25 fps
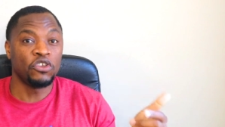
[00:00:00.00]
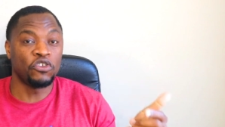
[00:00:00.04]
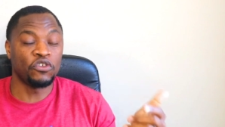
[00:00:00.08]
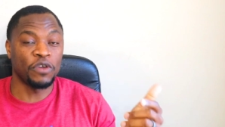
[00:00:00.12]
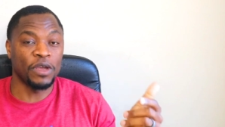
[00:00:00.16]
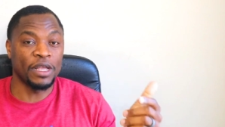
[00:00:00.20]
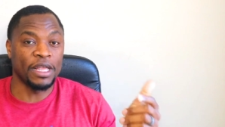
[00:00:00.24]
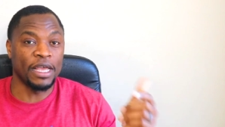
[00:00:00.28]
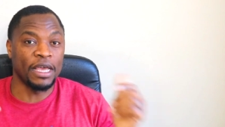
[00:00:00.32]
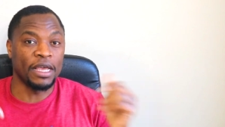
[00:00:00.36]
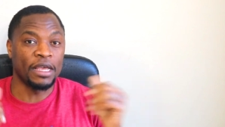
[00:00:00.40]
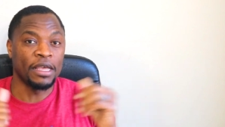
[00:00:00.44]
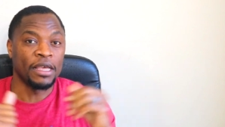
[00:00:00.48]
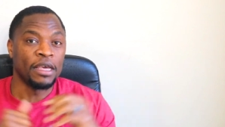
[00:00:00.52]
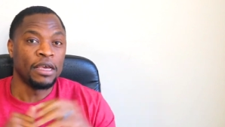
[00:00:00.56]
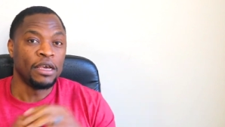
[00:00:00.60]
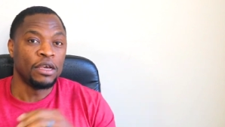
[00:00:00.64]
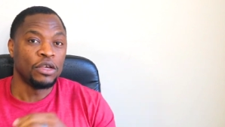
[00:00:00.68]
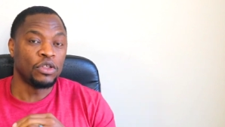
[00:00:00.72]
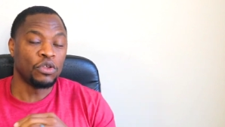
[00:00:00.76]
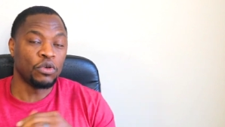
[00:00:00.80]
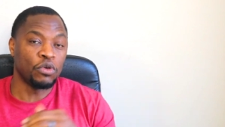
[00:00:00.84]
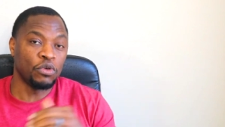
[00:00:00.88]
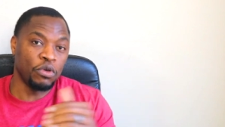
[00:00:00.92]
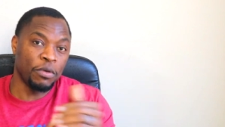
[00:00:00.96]
trading.
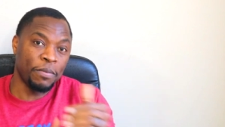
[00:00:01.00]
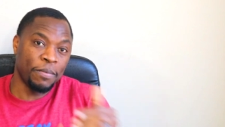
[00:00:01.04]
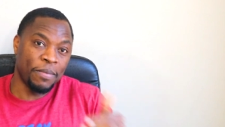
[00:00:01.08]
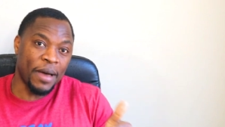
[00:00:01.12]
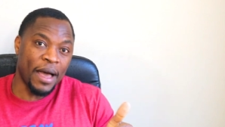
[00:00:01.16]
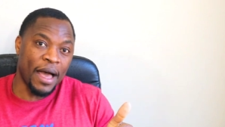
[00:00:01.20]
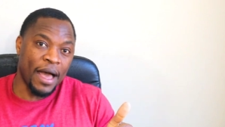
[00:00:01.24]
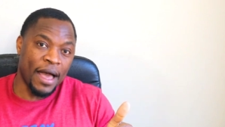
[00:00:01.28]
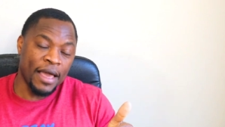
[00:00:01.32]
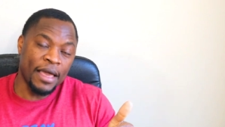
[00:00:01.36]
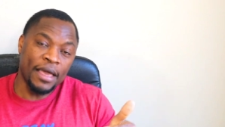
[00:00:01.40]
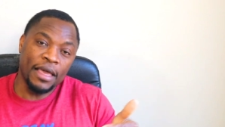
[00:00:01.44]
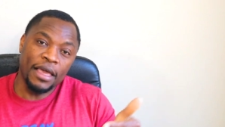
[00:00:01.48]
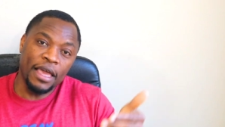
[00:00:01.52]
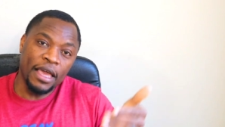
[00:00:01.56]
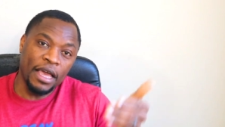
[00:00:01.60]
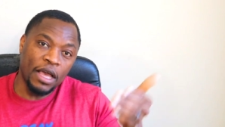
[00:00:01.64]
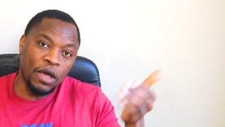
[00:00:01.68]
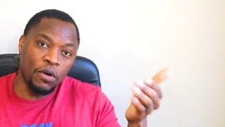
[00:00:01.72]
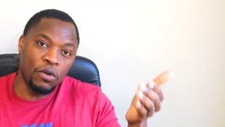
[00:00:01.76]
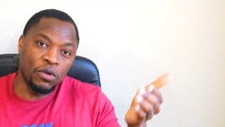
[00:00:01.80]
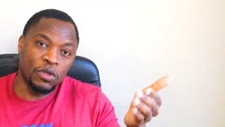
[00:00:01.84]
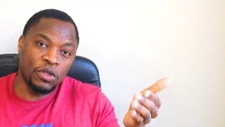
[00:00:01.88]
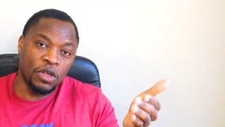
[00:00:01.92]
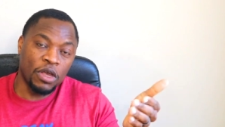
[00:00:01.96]
So you buy, it
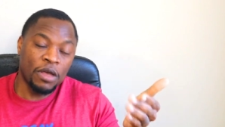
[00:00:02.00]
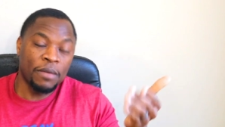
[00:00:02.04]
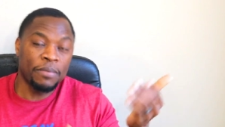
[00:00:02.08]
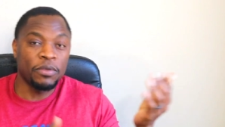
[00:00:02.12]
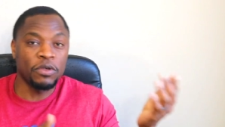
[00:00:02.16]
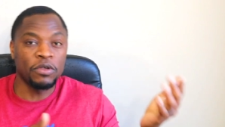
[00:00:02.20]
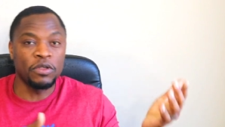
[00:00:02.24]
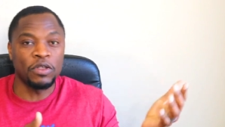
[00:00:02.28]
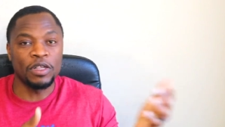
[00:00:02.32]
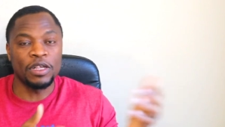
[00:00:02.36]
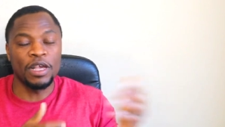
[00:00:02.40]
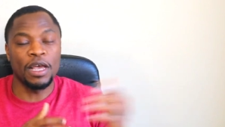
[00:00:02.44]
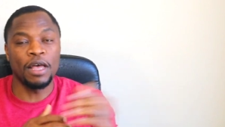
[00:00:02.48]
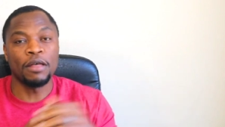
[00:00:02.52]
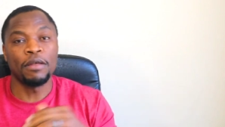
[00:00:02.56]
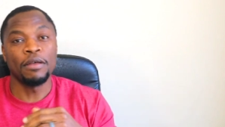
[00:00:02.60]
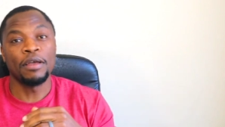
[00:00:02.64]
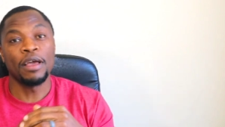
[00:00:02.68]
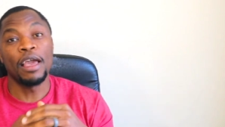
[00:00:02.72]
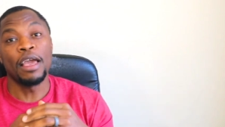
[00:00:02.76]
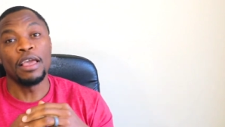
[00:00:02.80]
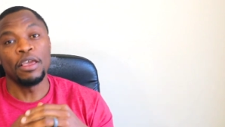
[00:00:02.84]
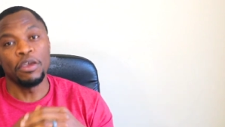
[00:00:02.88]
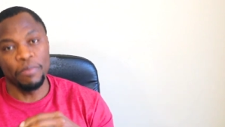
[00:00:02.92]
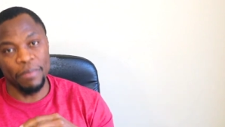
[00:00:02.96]
goes up, you
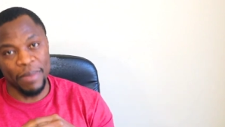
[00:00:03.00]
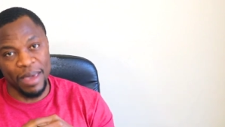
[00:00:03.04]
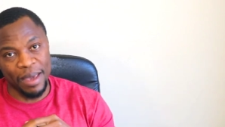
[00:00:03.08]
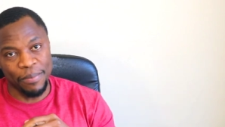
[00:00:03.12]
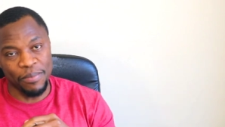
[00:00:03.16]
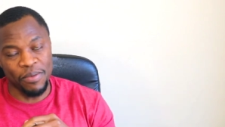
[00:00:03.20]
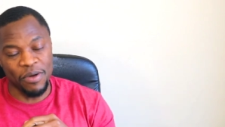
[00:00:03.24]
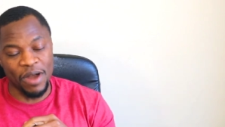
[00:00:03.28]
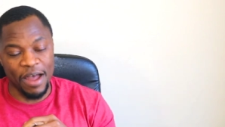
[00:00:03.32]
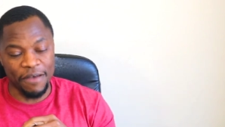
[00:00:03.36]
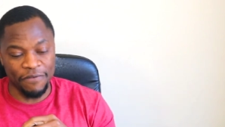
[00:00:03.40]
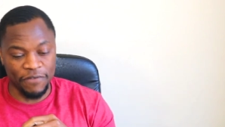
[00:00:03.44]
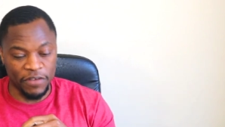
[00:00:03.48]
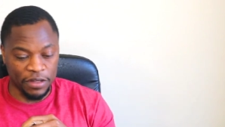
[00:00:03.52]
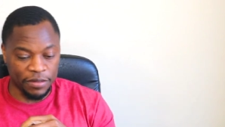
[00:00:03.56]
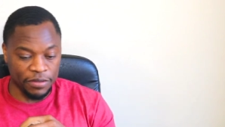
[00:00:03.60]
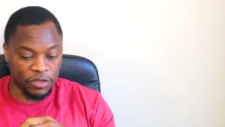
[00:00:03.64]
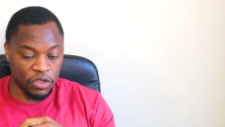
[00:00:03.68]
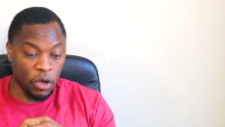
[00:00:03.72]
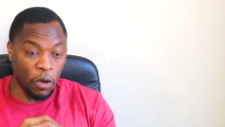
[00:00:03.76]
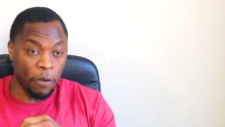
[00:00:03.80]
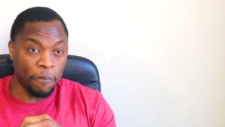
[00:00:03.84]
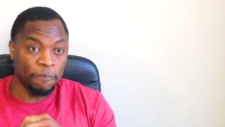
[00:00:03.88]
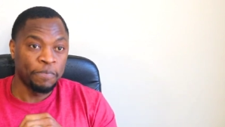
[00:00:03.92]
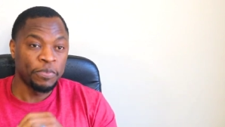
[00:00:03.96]
sell, and you make profit.
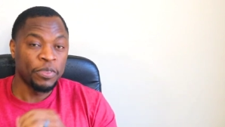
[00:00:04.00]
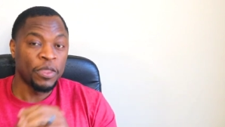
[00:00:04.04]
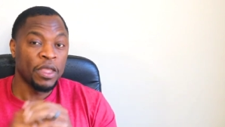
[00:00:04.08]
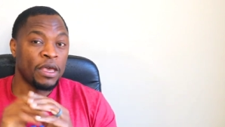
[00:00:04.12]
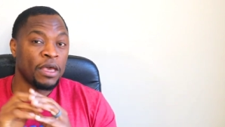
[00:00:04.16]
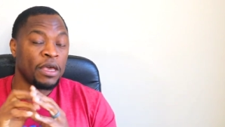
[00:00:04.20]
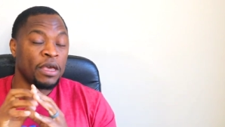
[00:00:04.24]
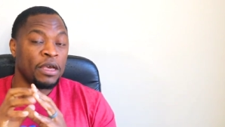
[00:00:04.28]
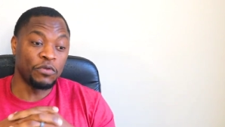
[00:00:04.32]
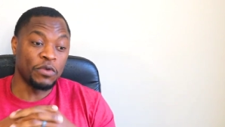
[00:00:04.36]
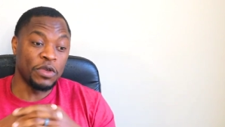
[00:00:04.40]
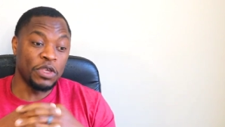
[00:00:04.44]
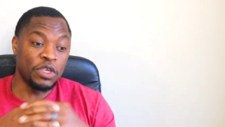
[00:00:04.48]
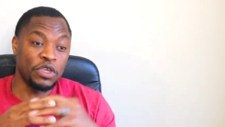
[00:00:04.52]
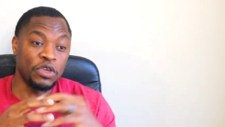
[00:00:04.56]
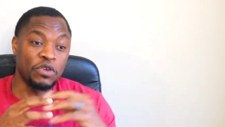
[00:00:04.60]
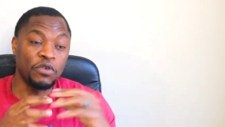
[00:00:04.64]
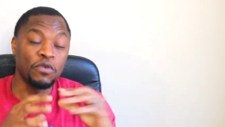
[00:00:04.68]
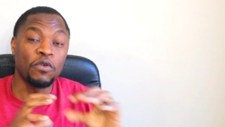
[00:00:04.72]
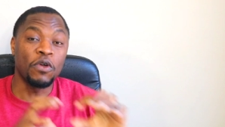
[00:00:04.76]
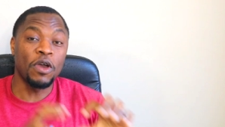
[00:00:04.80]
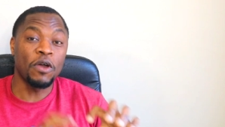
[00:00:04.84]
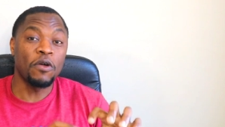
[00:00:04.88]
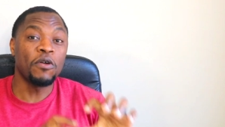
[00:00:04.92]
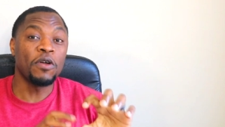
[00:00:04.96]
So when
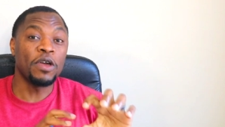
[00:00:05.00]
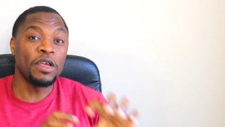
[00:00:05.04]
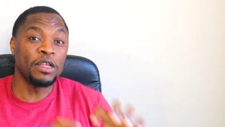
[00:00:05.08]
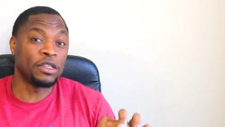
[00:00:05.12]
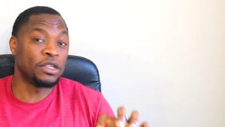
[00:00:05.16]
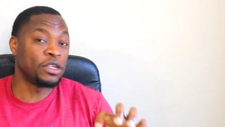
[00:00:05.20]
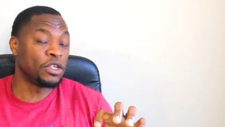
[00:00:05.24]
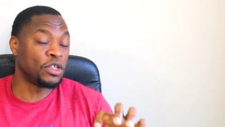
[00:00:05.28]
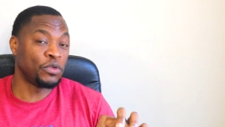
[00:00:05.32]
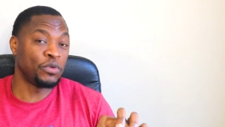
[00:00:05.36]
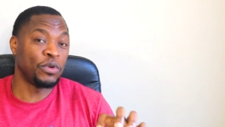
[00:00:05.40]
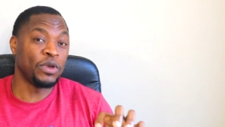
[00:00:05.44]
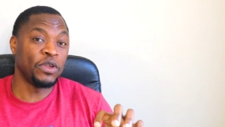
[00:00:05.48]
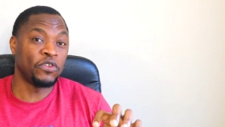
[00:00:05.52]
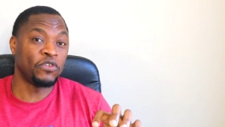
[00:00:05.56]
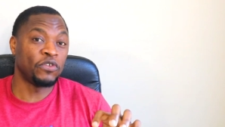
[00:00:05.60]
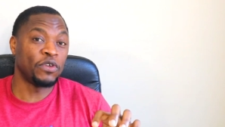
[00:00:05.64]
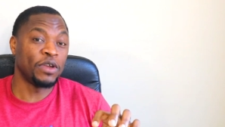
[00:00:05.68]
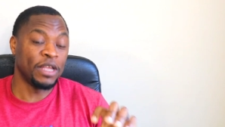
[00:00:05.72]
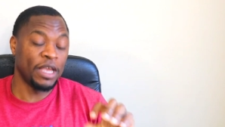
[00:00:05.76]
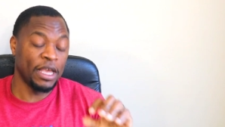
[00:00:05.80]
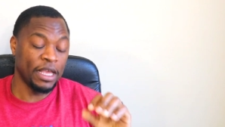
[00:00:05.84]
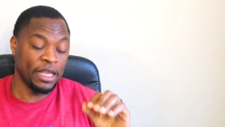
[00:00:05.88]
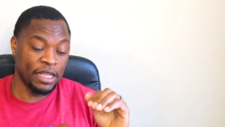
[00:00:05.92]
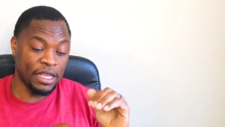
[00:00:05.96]
you go into swing
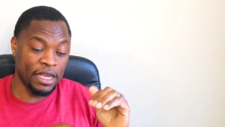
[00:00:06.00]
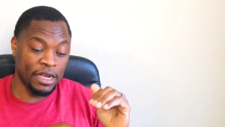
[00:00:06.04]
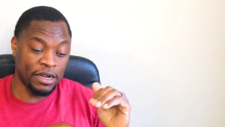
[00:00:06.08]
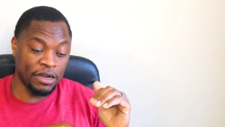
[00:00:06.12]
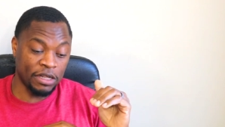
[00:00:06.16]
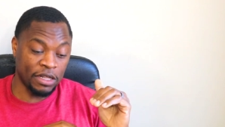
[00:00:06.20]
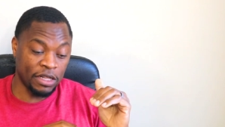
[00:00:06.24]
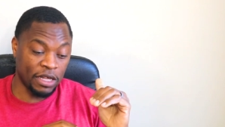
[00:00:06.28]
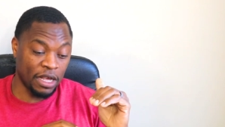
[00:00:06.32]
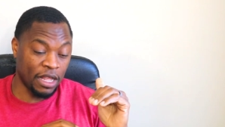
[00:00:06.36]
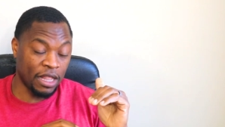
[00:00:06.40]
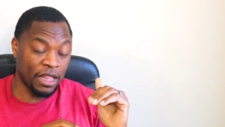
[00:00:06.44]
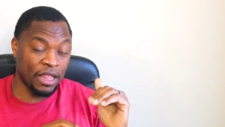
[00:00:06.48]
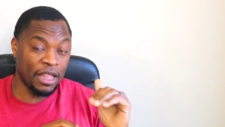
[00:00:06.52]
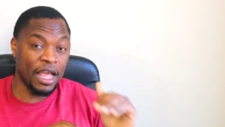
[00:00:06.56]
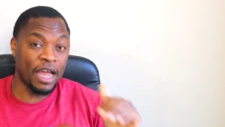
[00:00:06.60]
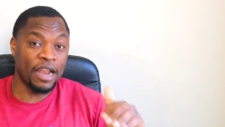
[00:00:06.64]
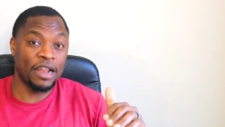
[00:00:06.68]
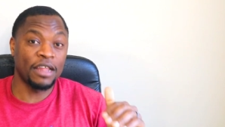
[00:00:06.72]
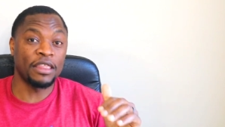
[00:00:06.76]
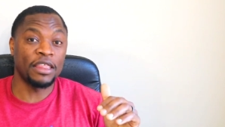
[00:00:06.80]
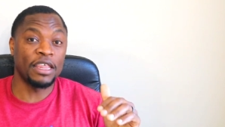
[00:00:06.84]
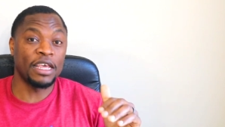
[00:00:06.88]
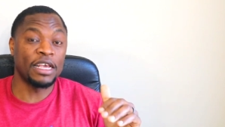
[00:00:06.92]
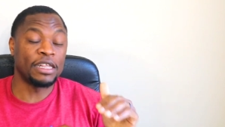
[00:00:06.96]
trading, there's a
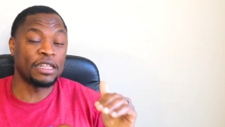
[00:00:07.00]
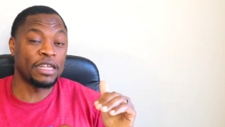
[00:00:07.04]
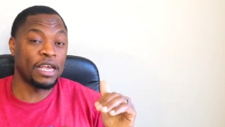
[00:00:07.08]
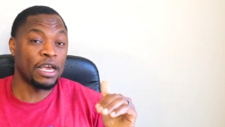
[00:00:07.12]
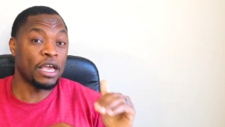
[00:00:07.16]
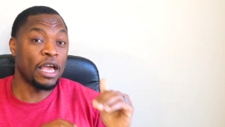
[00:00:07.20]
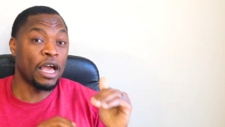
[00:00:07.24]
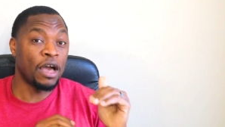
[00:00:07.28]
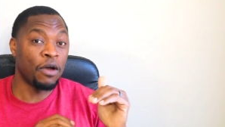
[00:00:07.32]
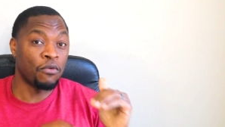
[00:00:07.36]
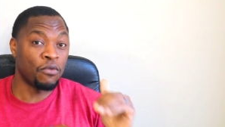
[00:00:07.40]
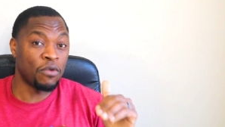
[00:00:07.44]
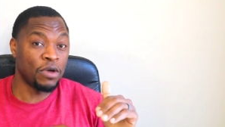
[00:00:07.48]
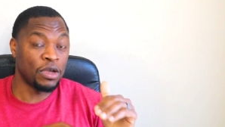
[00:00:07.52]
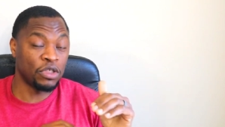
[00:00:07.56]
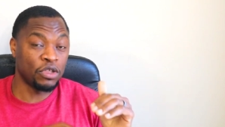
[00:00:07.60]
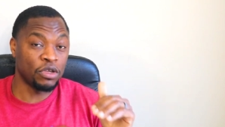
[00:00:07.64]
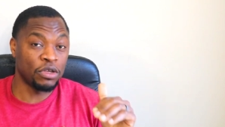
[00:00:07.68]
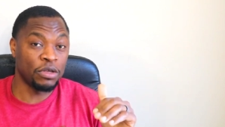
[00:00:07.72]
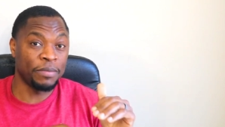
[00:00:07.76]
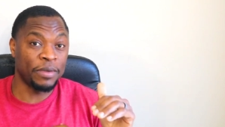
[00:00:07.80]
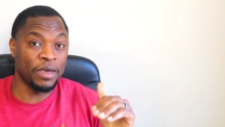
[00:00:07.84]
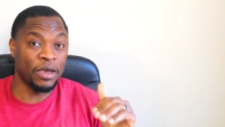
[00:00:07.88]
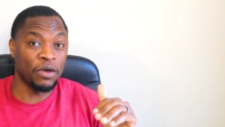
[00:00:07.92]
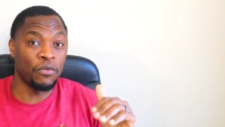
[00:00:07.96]
lot of things that I want
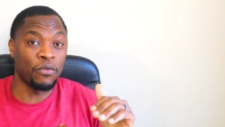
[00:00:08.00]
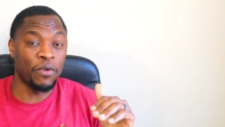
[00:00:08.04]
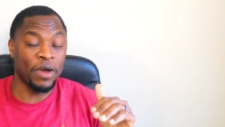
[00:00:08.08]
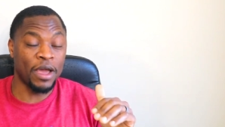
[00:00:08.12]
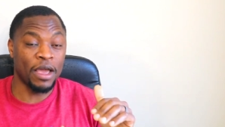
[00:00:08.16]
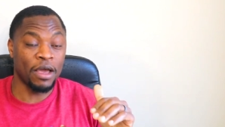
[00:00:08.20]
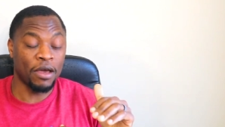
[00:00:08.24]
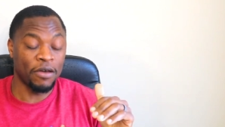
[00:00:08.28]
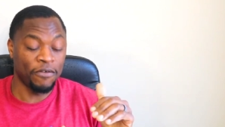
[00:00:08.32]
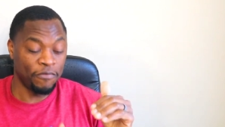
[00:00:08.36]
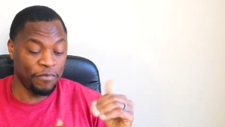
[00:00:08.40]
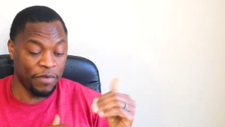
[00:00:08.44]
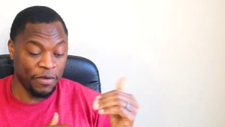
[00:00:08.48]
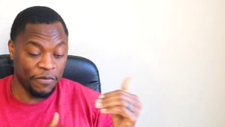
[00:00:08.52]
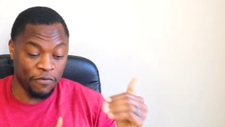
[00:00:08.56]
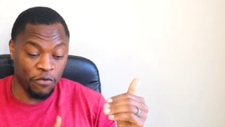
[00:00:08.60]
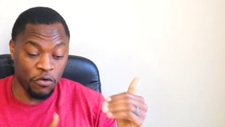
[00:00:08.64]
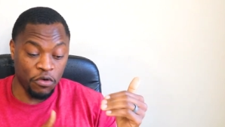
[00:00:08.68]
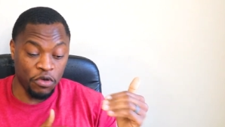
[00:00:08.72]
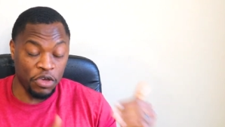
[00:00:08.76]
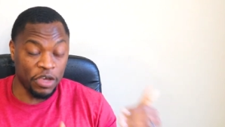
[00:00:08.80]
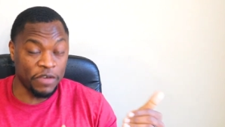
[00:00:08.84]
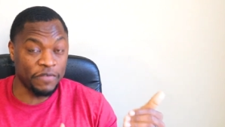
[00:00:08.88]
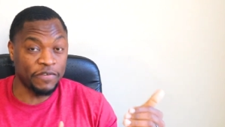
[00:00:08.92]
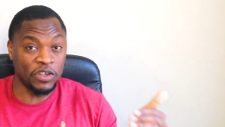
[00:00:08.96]
you to be aware of
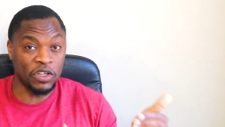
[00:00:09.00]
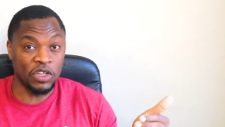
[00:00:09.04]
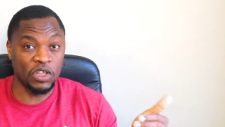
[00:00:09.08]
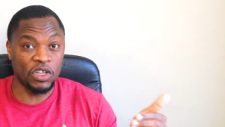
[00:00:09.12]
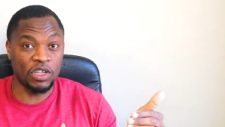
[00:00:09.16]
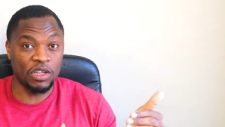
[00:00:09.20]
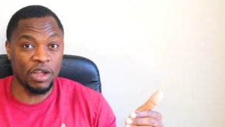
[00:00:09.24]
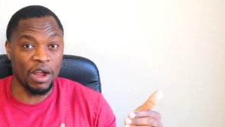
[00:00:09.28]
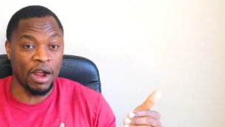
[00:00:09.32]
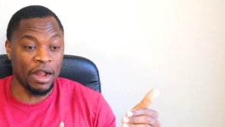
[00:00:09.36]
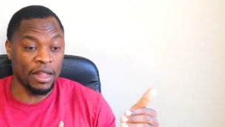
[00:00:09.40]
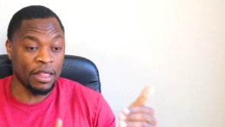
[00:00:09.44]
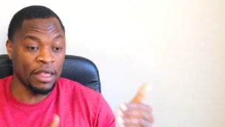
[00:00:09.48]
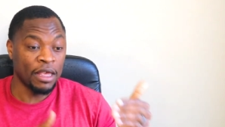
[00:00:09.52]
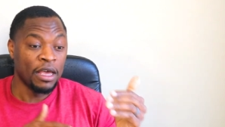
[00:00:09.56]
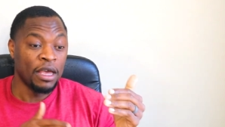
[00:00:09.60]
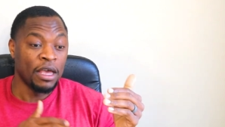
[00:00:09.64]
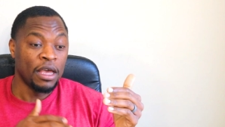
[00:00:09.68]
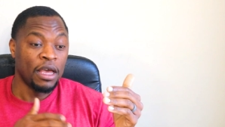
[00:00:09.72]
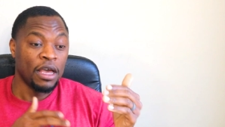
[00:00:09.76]
before you even start.